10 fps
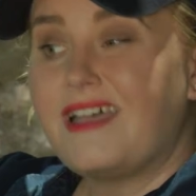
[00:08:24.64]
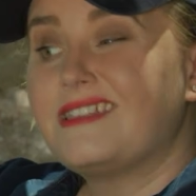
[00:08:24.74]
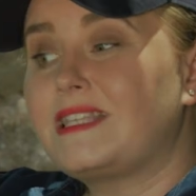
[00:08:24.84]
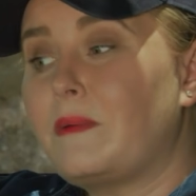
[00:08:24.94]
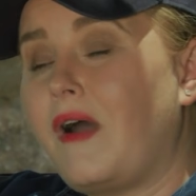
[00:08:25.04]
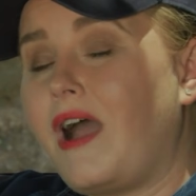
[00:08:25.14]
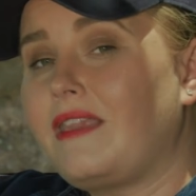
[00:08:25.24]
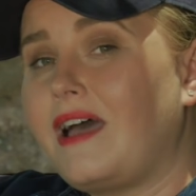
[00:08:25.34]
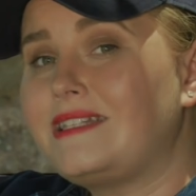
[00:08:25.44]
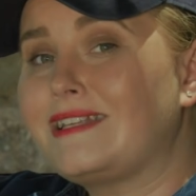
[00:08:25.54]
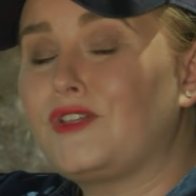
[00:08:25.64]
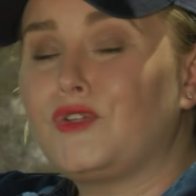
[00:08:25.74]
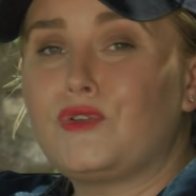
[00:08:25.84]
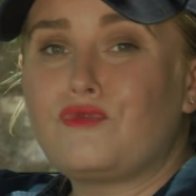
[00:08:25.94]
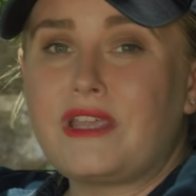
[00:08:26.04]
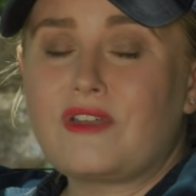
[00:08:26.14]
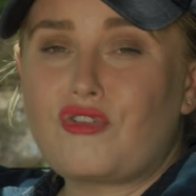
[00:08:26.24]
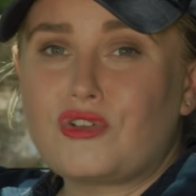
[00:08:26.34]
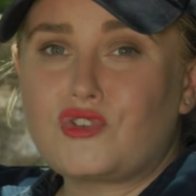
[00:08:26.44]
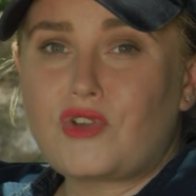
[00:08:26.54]
Some highlights include rear
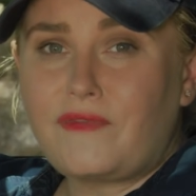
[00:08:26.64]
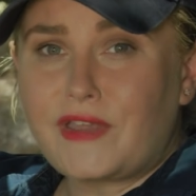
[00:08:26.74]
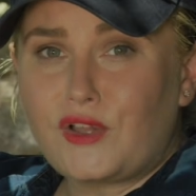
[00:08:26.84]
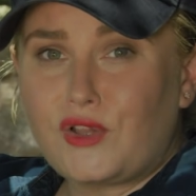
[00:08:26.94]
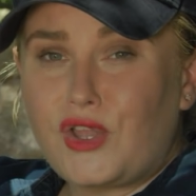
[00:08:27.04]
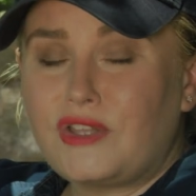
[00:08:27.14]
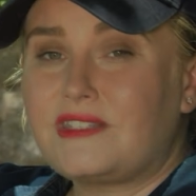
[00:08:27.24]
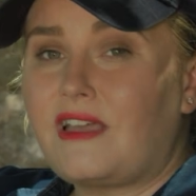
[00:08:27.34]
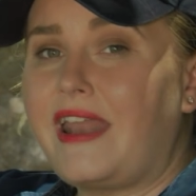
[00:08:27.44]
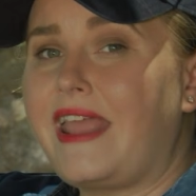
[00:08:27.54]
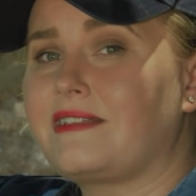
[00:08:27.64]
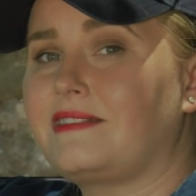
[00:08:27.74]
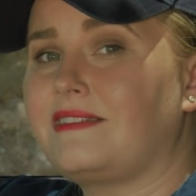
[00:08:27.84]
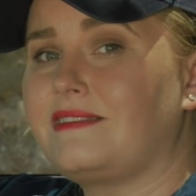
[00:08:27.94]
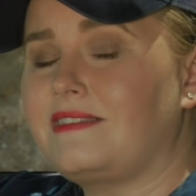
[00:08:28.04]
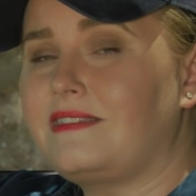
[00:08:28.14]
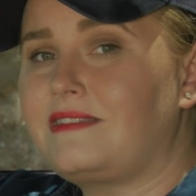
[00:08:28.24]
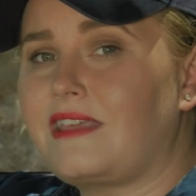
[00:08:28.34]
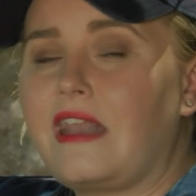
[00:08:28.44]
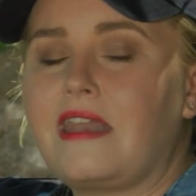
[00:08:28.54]
cross-traffic alert, side exit
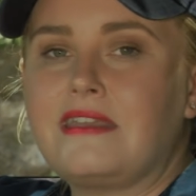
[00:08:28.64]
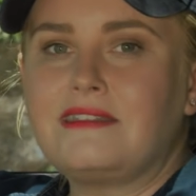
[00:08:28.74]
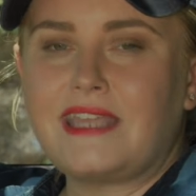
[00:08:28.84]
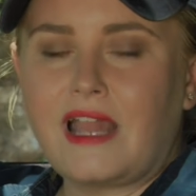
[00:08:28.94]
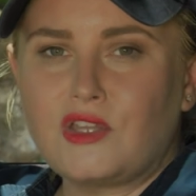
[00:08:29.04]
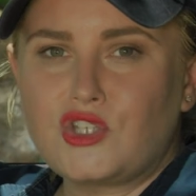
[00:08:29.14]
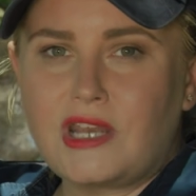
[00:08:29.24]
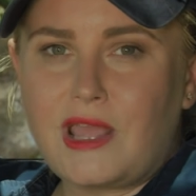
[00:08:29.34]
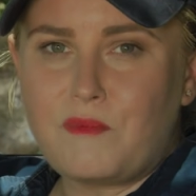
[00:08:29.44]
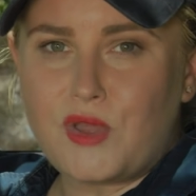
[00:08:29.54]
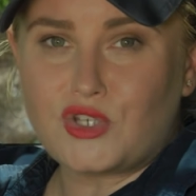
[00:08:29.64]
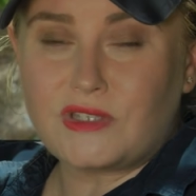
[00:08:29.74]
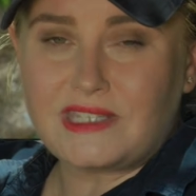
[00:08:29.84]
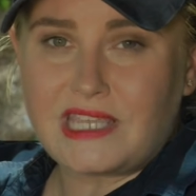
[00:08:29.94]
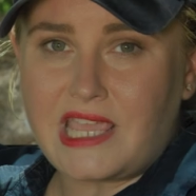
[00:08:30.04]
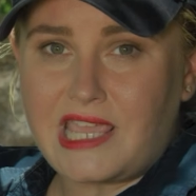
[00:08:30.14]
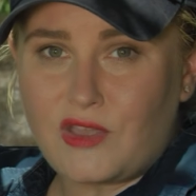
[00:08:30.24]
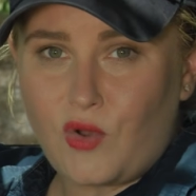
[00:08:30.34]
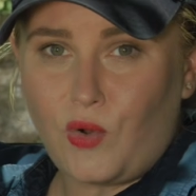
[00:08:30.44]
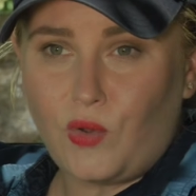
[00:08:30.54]
assist, and an intelligent emergency
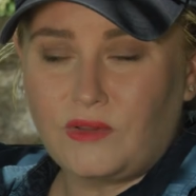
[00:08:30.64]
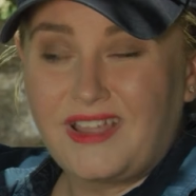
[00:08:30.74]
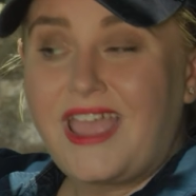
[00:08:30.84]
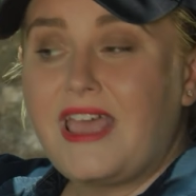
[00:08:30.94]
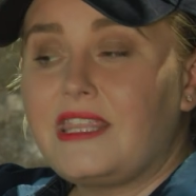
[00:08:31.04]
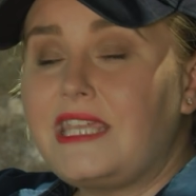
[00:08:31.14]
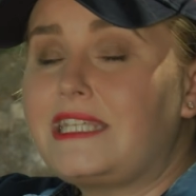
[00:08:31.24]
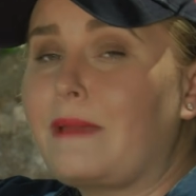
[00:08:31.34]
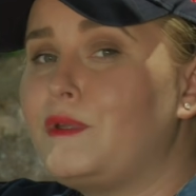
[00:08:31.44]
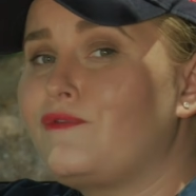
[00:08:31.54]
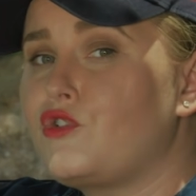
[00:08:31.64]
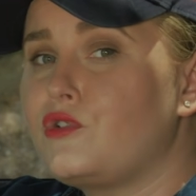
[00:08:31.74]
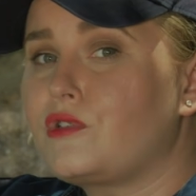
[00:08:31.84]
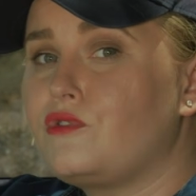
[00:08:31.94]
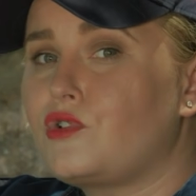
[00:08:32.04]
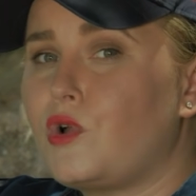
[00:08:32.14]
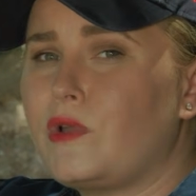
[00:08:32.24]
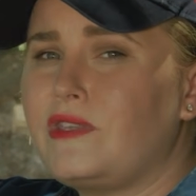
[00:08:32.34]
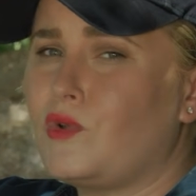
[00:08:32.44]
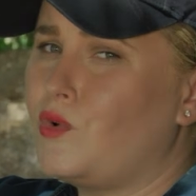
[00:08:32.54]
e-call. The adaptive cruise control
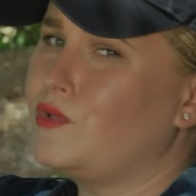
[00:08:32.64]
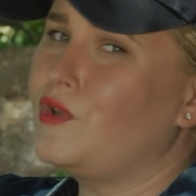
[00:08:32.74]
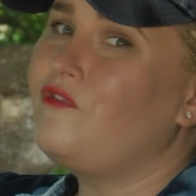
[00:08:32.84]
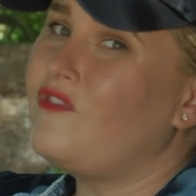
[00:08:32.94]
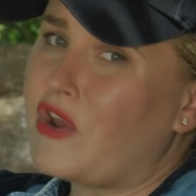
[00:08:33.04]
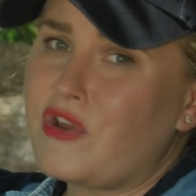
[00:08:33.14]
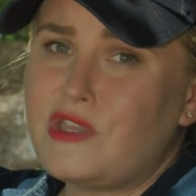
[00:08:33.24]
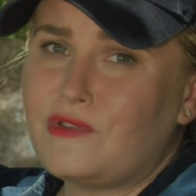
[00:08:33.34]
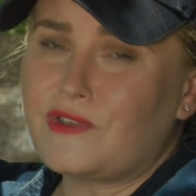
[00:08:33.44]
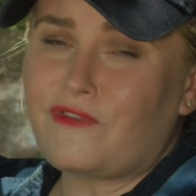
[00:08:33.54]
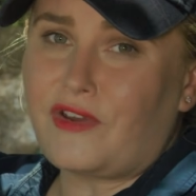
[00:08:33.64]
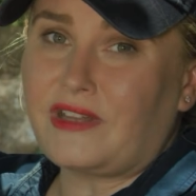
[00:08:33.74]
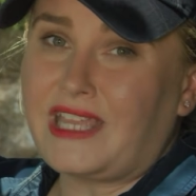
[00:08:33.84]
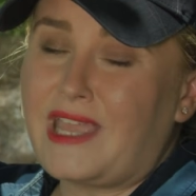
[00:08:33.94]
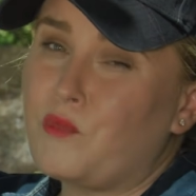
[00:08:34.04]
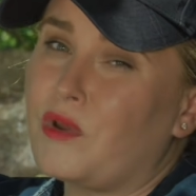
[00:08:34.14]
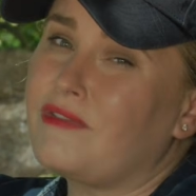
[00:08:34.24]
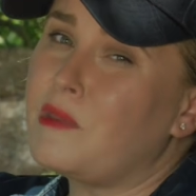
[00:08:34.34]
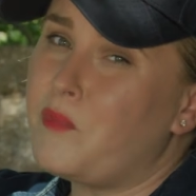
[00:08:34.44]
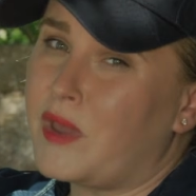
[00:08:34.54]
is also very user-friendly and one of
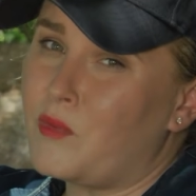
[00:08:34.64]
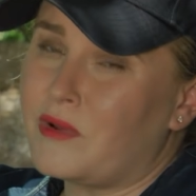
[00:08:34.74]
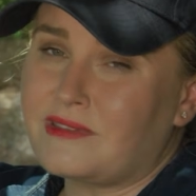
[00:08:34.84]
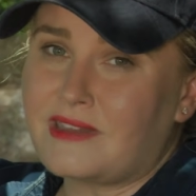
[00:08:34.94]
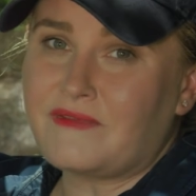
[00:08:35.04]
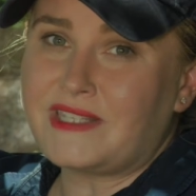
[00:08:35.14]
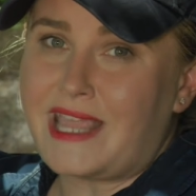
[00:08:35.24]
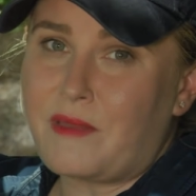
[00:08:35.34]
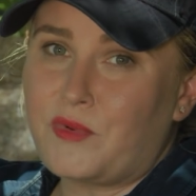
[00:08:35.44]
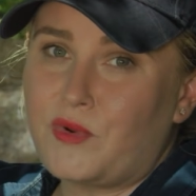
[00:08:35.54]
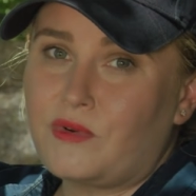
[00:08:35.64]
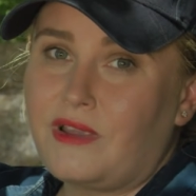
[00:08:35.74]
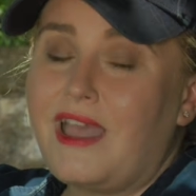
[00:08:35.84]
the better ones that I've sampled.